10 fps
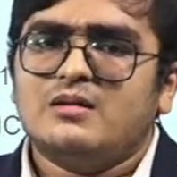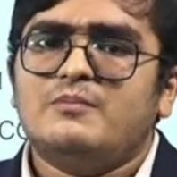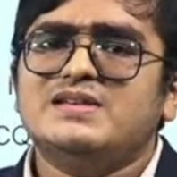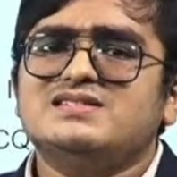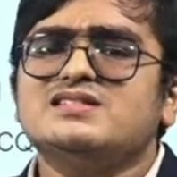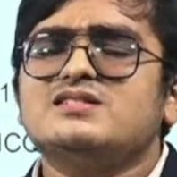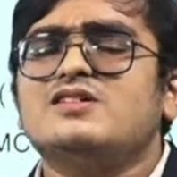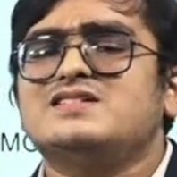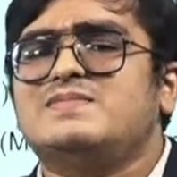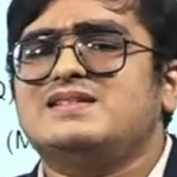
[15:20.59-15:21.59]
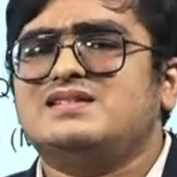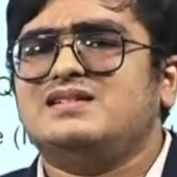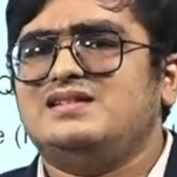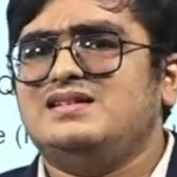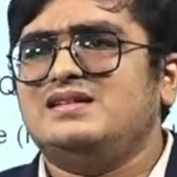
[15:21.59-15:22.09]
Business law is
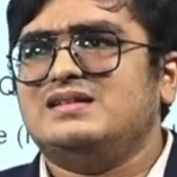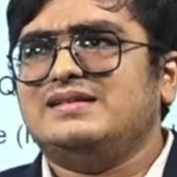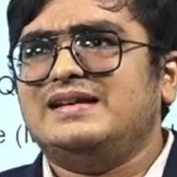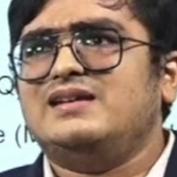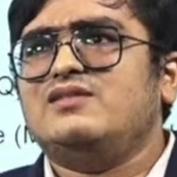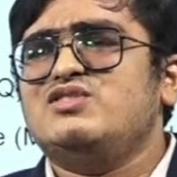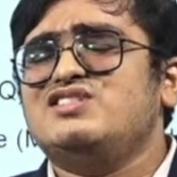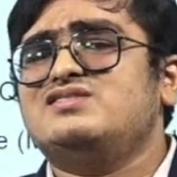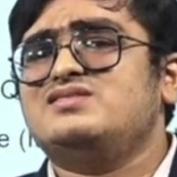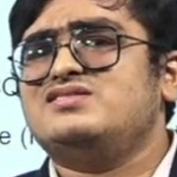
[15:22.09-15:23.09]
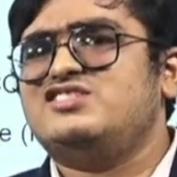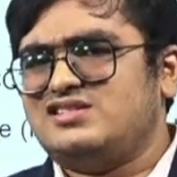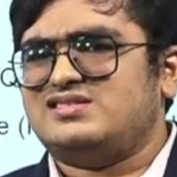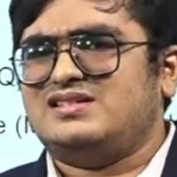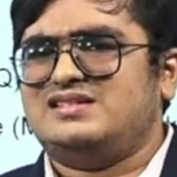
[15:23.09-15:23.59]
basically, they give you a
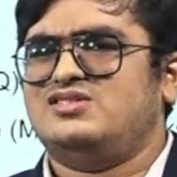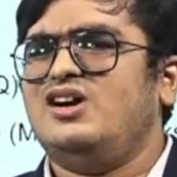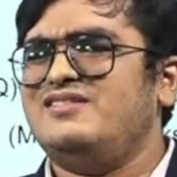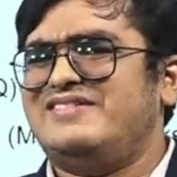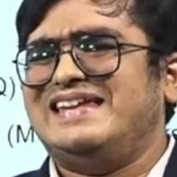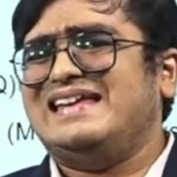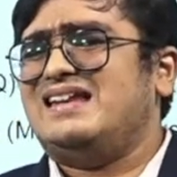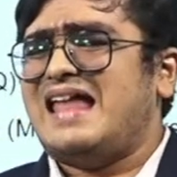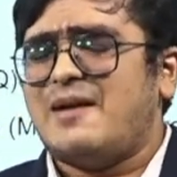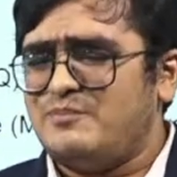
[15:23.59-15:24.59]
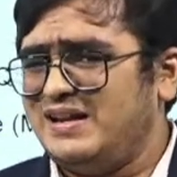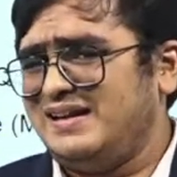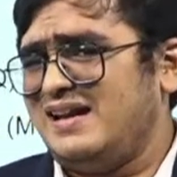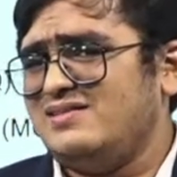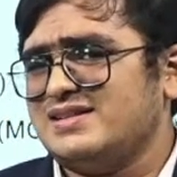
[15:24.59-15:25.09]
gist, it's not very
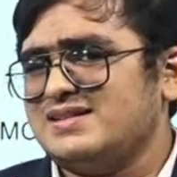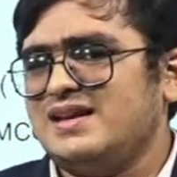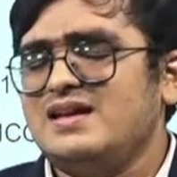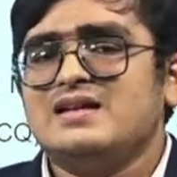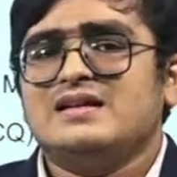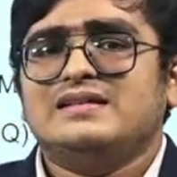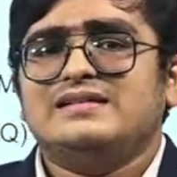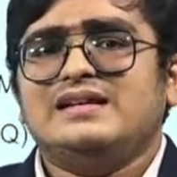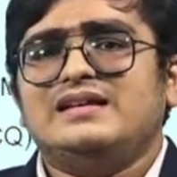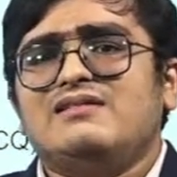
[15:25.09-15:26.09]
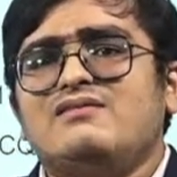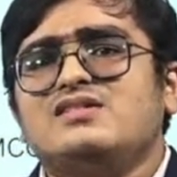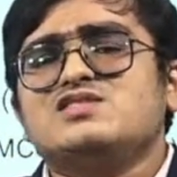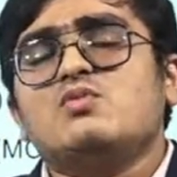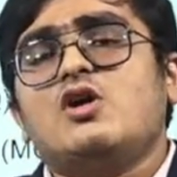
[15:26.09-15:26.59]
elaborate, I will say. They give
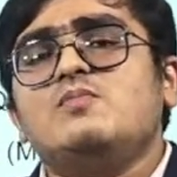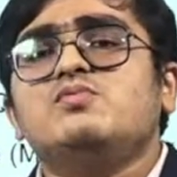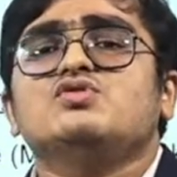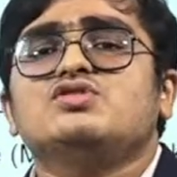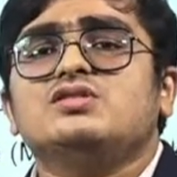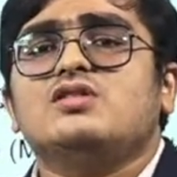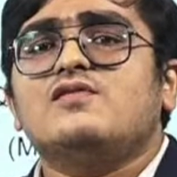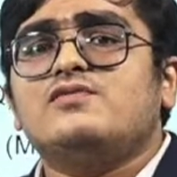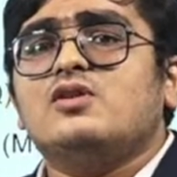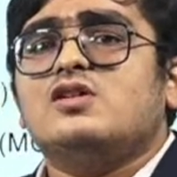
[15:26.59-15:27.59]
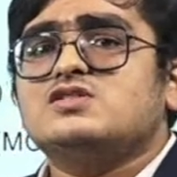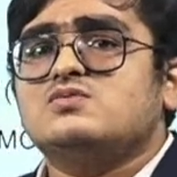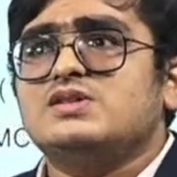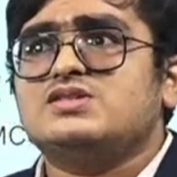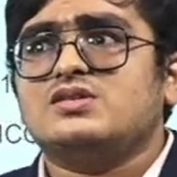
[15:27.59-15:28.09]
a small portion of laws
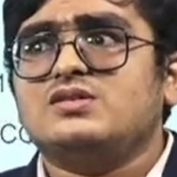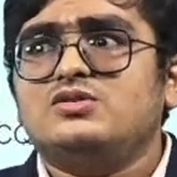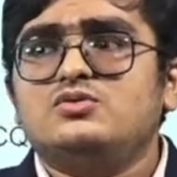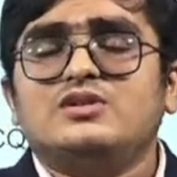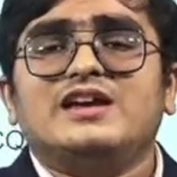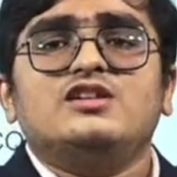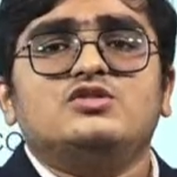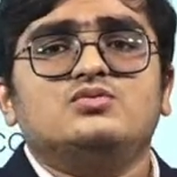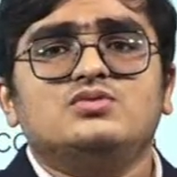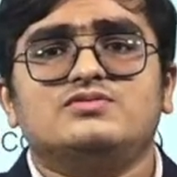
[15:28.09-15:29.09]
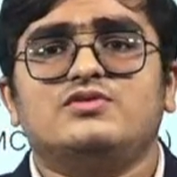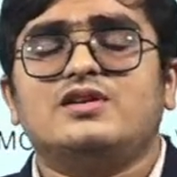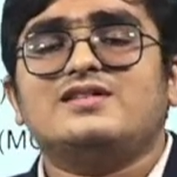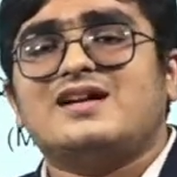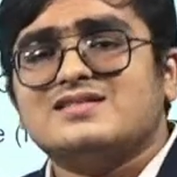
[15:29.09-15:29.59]
which you can use for
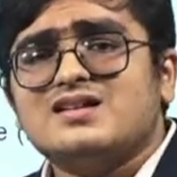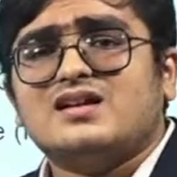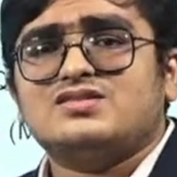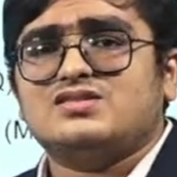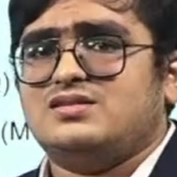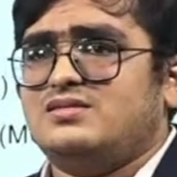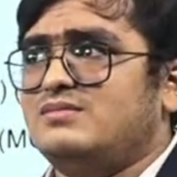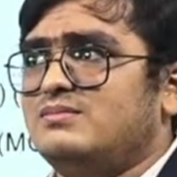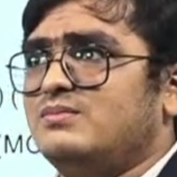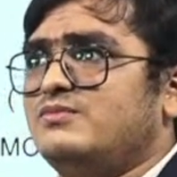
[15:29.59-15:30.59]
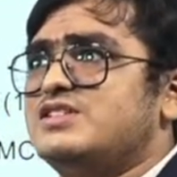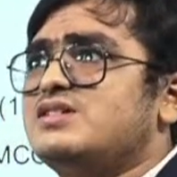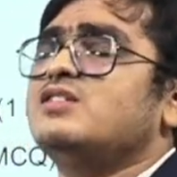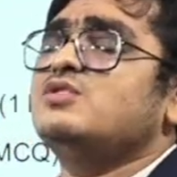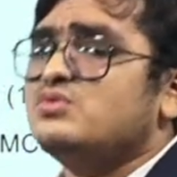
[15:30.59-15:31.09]
a transaction, which
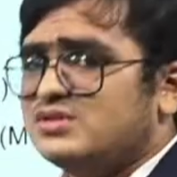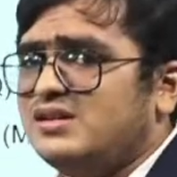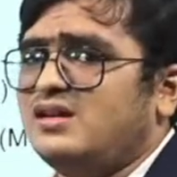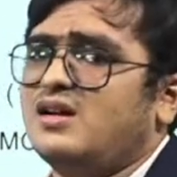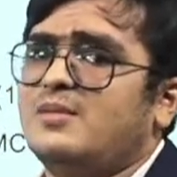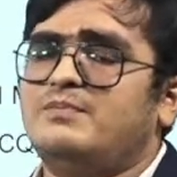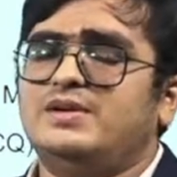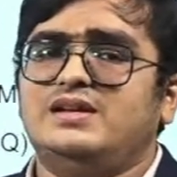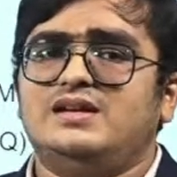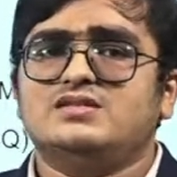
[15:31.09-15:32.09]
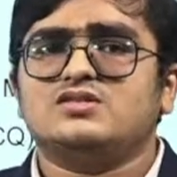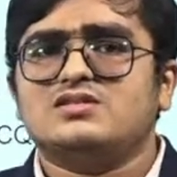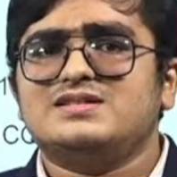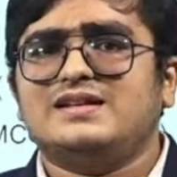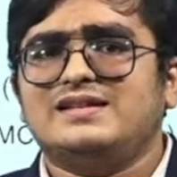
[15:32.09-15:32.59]
are used in a company and so
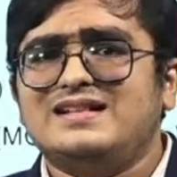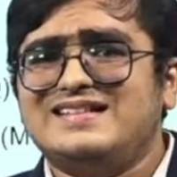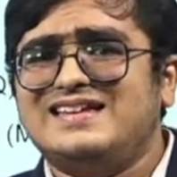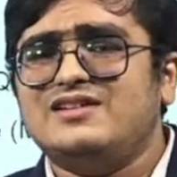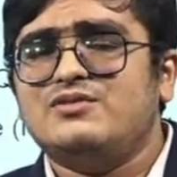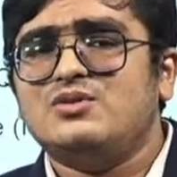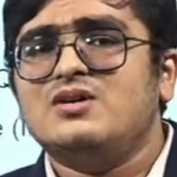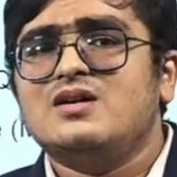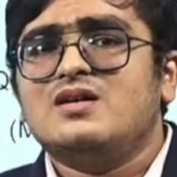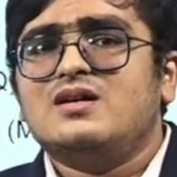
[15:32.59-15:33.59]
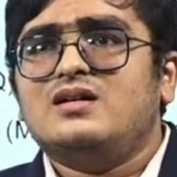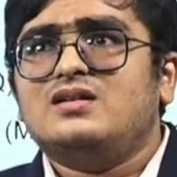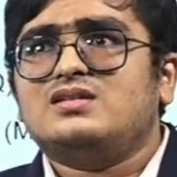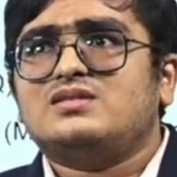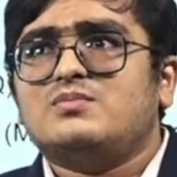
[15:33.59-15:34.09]
on like that. They give you
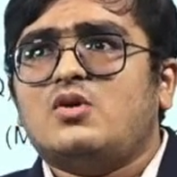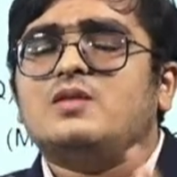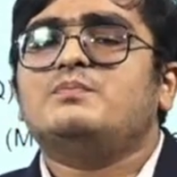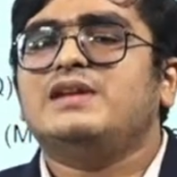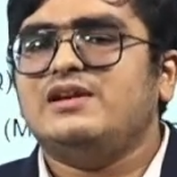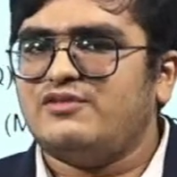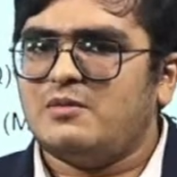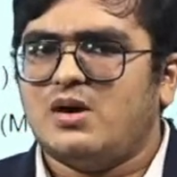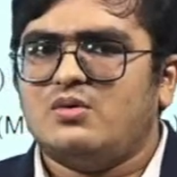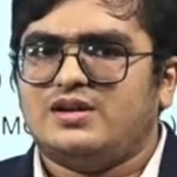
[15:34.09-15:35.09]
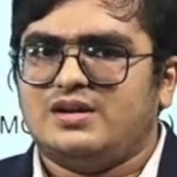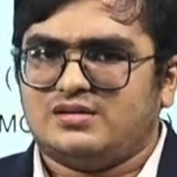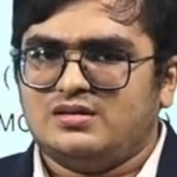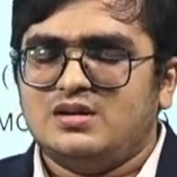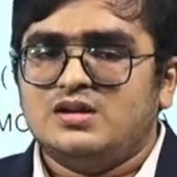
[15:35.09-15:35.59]
a small brief about
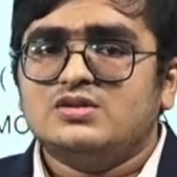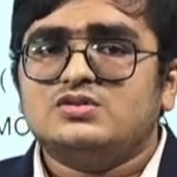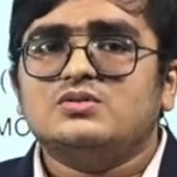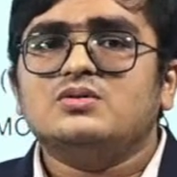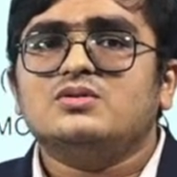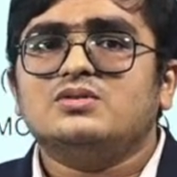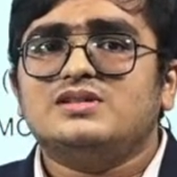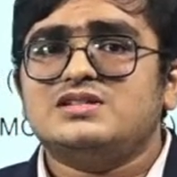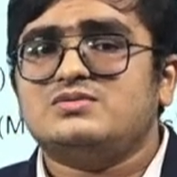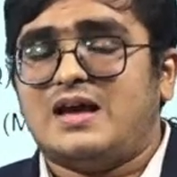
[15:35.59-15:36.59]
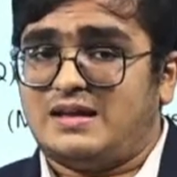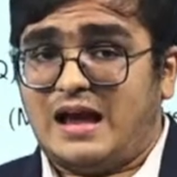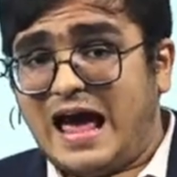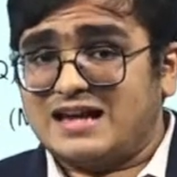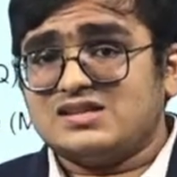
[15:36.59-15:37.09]
it. So this,
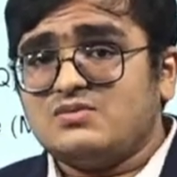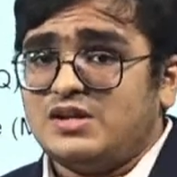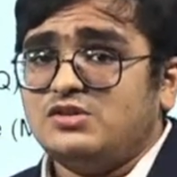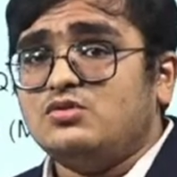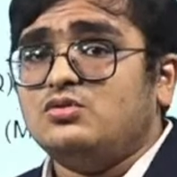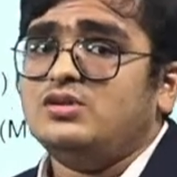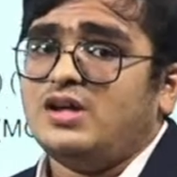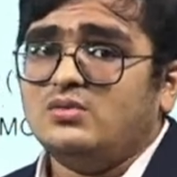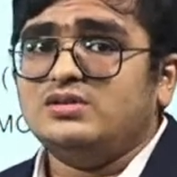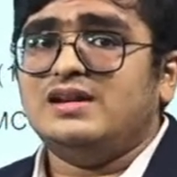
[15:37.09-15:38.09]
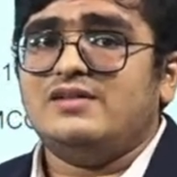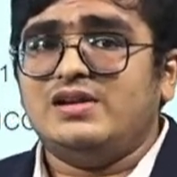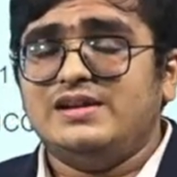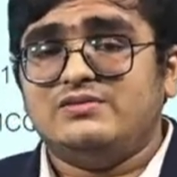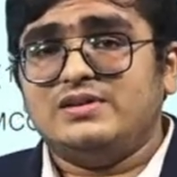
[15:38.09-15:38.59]
as and when you go down the
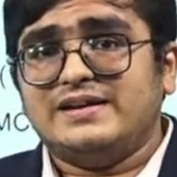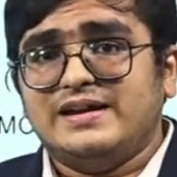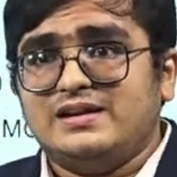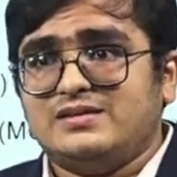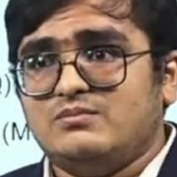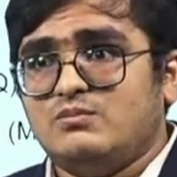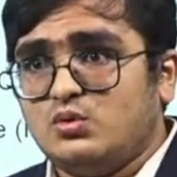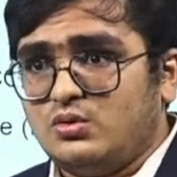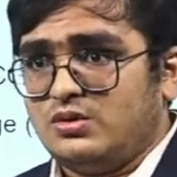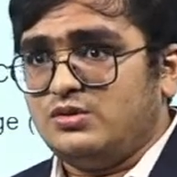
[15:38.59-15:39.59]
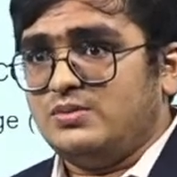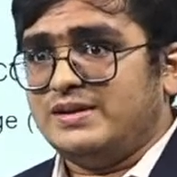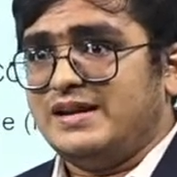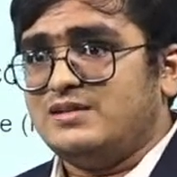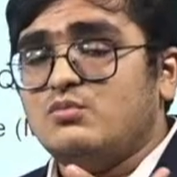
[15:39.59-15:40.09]
level, it will get more, you will
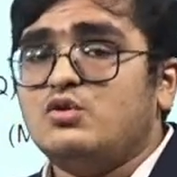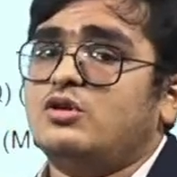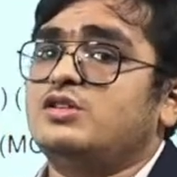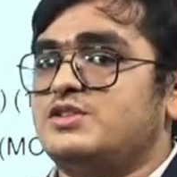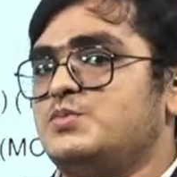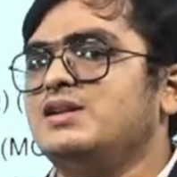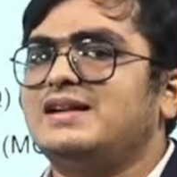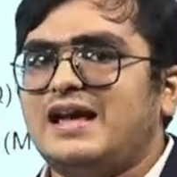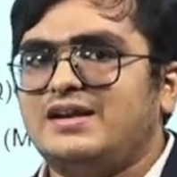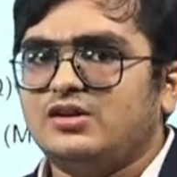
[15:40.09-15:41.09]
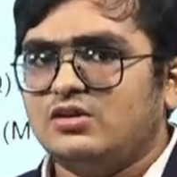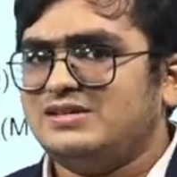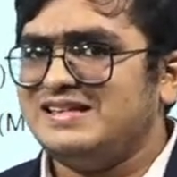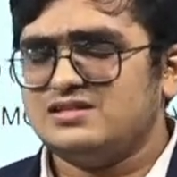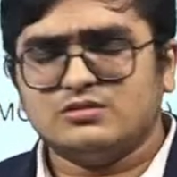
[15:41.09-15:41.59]
get more conceptual clarity on
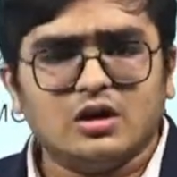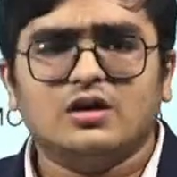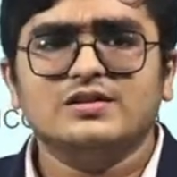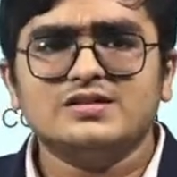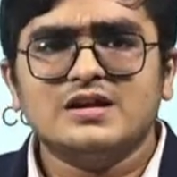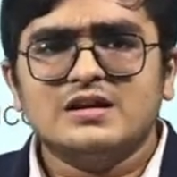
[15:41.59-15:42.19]
these laws.